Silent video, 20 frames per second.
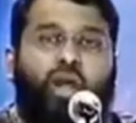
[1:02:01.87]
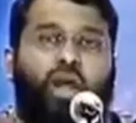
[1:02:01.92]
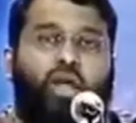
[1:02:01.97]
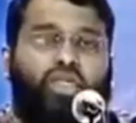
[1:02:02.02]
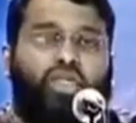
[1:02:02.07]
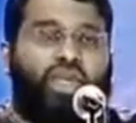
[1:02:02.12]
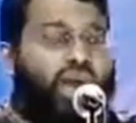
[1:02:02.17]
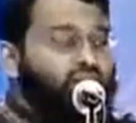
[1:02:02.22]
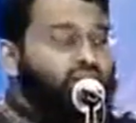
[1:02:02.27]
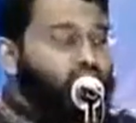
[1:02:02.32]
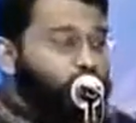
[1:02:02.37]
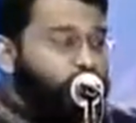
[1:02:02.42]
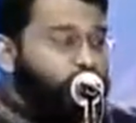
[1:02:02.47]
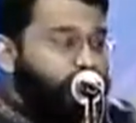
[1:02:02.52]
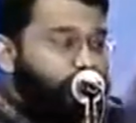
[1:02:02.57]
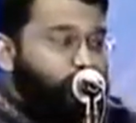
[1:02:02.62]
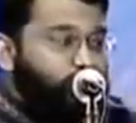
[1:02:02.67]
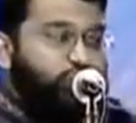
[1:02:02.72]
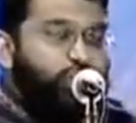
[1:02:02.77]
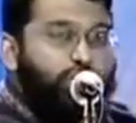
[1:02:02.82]
that
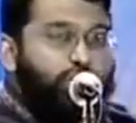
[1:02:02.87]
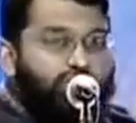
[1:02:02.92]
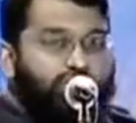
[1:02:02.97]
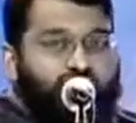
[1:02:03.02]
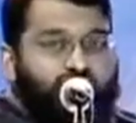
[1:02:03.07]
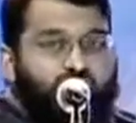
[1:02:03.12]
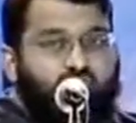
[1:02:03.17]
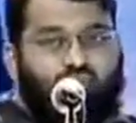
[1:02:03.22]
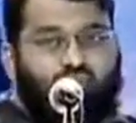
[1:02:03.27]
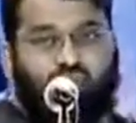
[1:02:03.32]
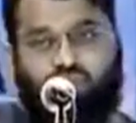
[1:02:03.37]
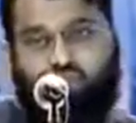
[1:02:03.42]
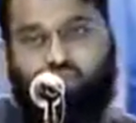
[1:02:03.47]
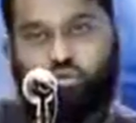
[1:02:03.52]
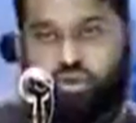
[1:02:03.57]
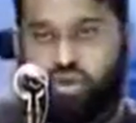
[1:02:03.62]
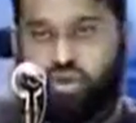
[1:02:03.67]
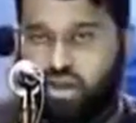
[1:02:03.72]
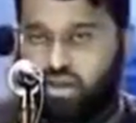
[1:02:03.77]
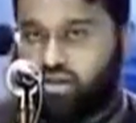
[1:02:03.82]
which you yourself have
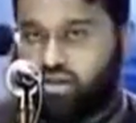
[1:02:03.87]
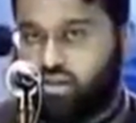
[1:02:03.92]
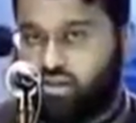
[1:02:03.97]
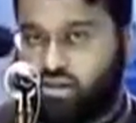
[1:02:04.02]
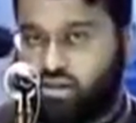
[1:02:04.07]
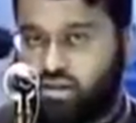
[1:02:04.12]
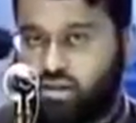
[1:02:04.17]
created?